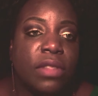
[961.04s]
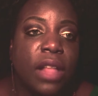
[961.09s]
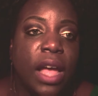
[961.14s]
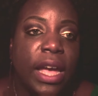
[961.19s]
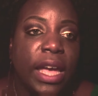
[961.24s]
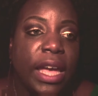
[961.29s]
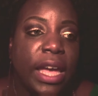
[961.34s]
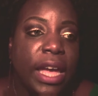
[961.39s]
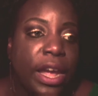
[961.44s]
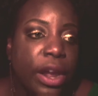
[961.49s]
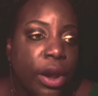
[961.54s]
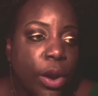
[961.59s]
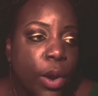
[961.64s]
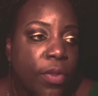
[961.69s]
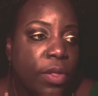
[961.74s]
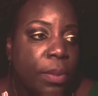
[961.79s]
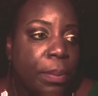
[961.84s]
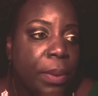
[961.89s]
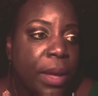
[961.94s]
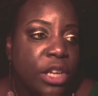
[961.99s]
like hair
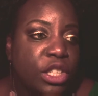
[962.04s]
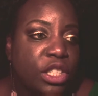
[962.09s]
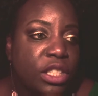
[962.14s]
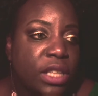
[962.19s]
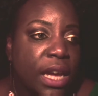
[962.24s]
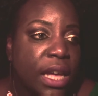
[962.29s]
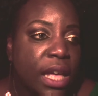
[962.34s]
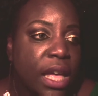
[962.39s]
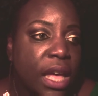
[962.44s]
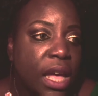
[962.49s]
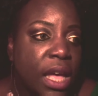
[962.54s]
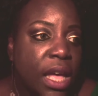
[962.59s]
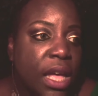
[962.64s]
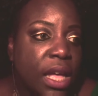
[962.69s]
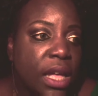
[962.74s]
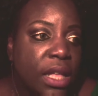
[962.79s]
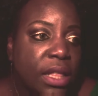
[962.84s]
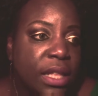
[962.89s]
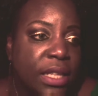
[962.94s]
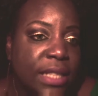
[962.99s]
on the bed. She's like,
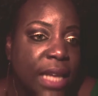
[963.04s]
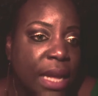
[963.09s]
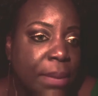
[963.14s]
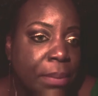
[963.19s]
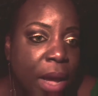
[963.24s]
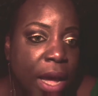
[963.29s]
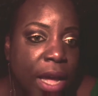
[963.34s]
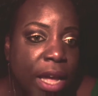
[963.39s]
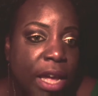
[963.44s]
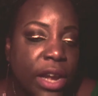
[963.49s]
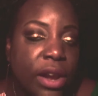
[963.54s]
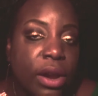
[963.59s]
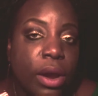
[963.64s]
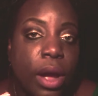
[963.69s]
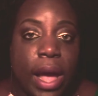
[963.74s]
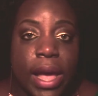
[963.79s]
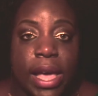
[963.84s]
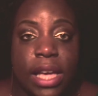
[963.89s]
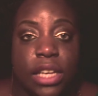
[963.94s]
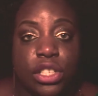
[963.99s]
this ain't my
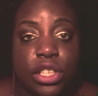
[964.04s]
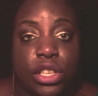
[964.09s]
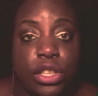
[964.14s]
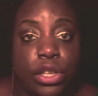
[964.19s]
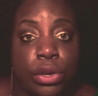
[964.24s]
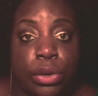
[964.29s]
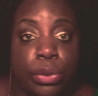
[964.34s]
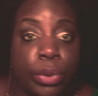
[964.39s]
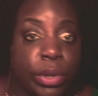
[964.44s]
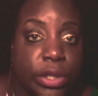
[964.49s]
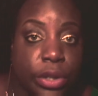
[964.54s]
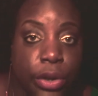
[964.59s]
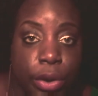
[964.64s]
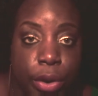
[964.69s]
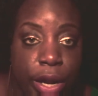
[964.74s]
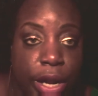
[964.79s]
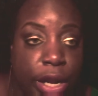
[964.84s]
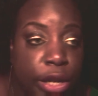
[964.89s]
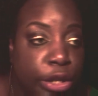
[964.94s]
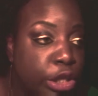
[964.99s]
hair. I guess she knew it wasn't
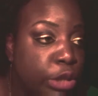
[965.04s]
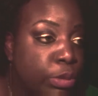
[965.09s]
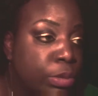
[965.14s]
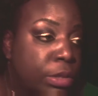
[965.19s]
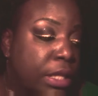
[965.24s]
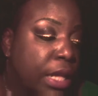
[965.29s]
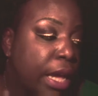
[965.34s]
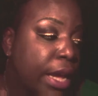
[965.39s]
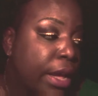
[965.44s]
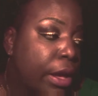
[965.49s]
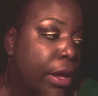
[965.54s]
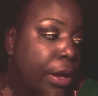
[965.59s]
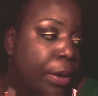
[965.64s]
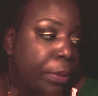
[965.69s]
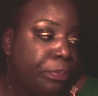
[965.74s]
her hair. And she was like,